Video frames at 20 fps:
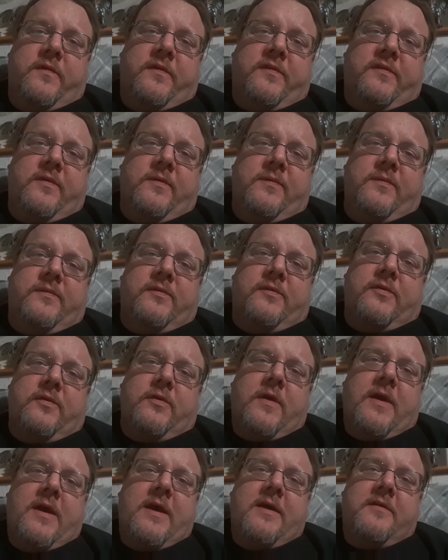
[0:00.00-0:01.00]
seems
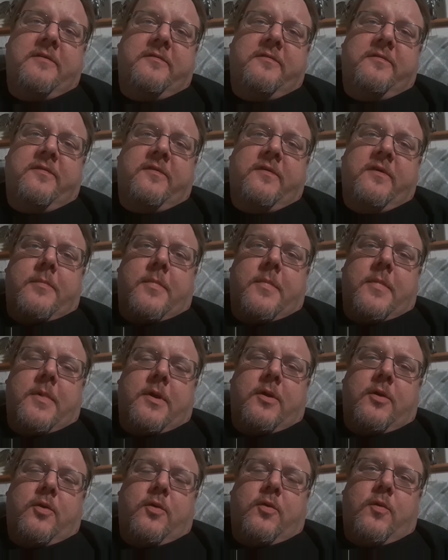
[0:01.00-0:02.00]
to have
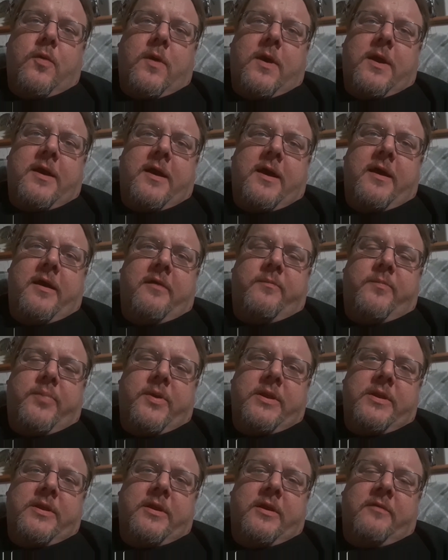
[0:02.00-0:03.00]
quite a high
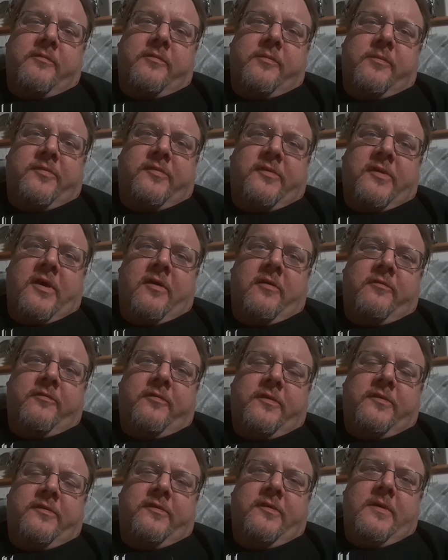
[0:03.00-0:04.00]
opinion of himself.
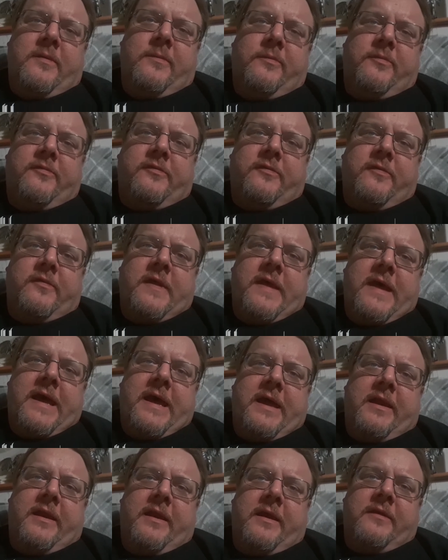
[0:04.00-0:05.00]
It seems
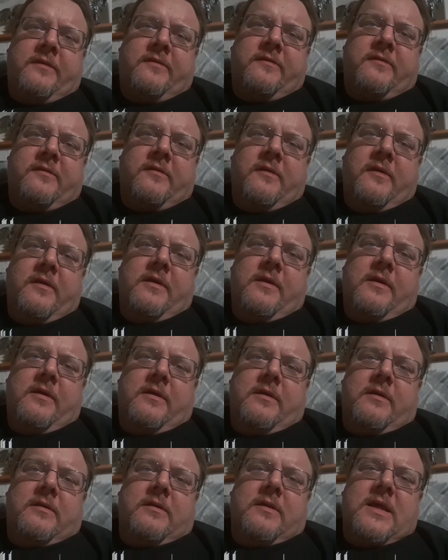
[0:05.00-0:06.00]
that it's
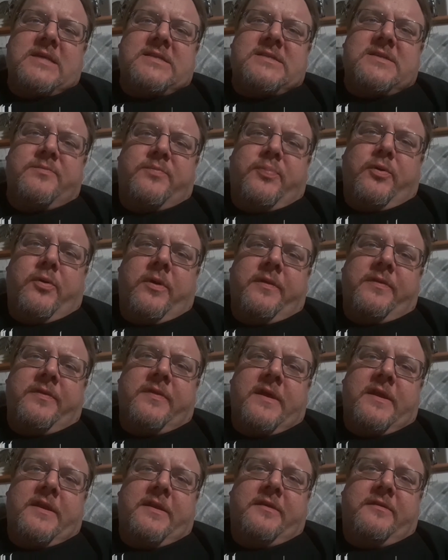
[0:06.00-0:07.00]
less important
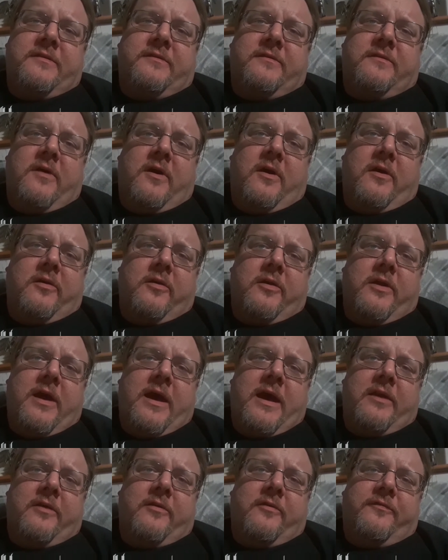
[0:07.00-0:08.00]
that his daughter
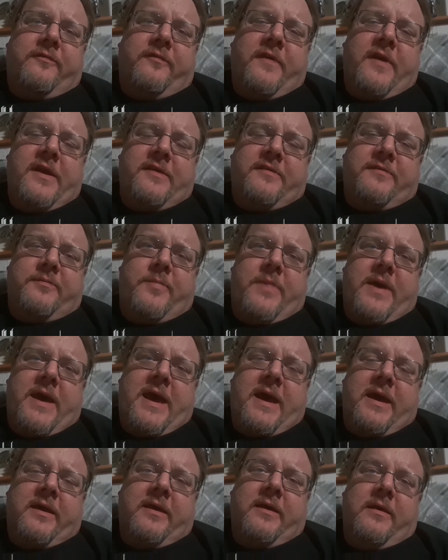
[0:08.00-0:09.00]
got her face
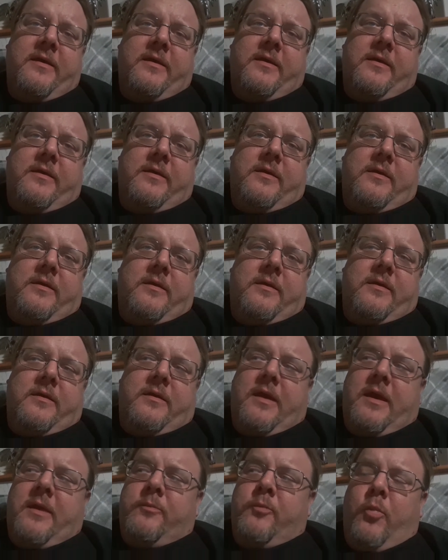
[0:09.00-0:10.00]
back,
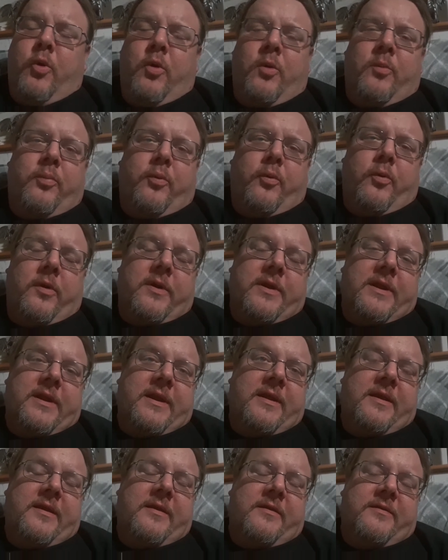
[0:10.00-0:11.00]
and more
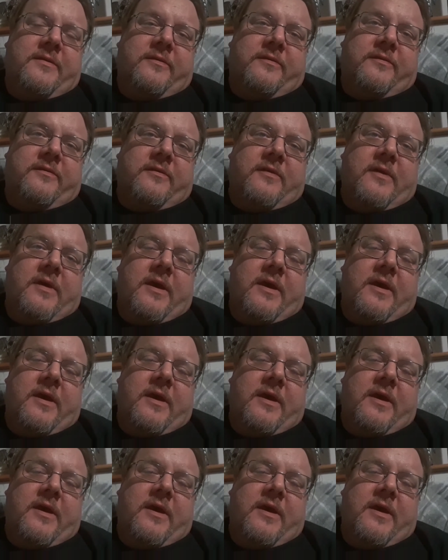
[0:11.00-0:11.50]
important his